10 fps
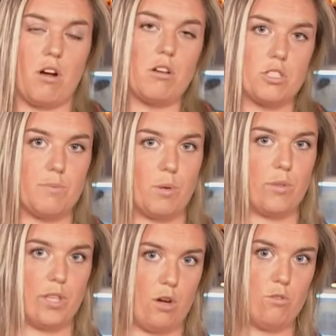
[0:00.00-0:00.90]
I also spoke
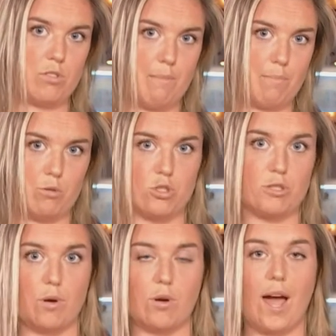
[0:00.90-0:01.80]
with the owners at Bone
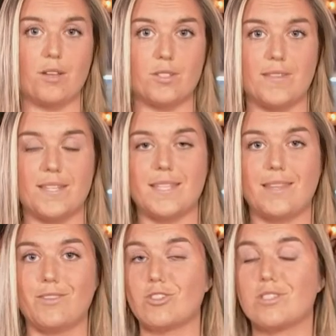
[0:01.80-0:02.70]
Smokehouse, and they
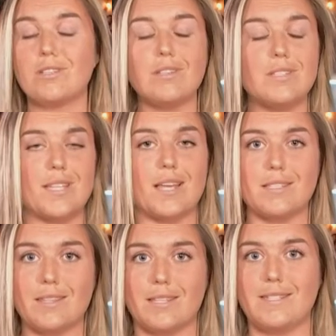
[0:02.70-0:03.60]
said they're still
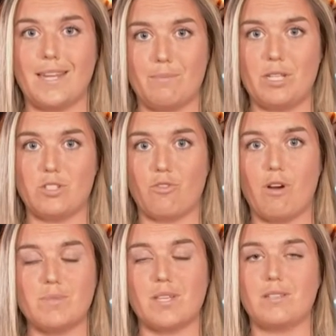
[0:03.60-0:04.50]
assessing the damage
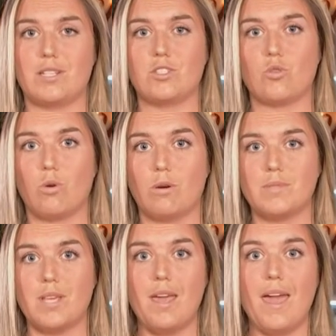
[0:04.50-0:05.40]
from Sunday's storms,